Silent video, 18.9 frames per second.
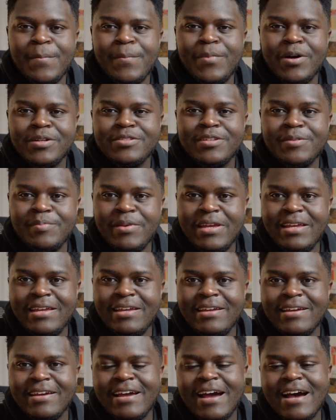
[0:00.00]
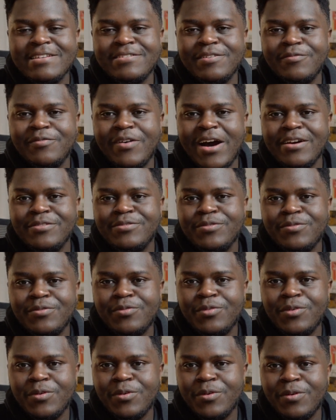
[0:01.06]
But to me, it has a vital
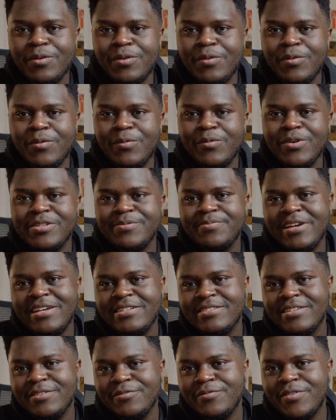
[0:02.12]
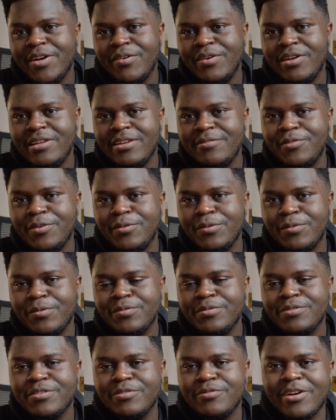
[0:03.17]
flaw which makes it very
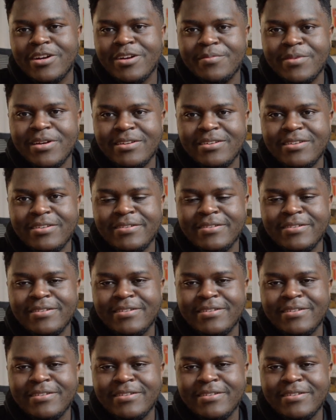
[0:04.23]
difficult to recommend.